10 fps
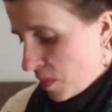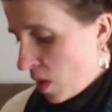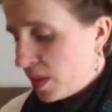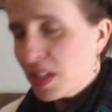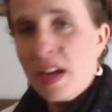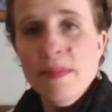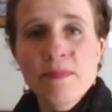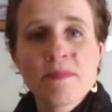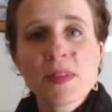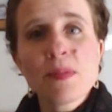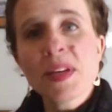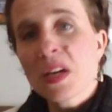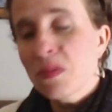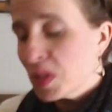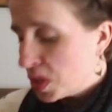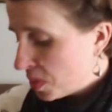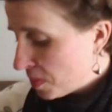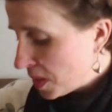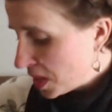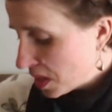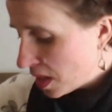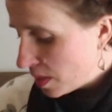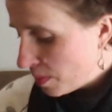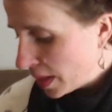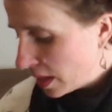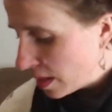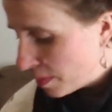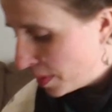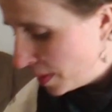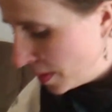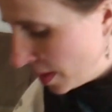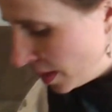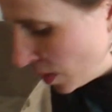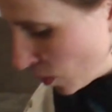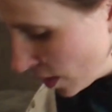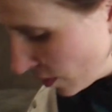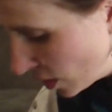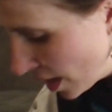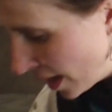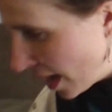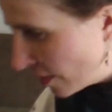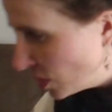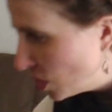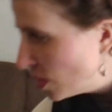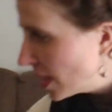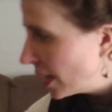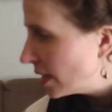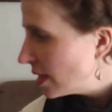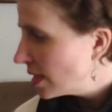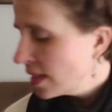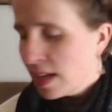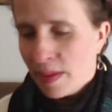all the time. It's on my couch. I just kind of pick it up whenever I have 2 seconds.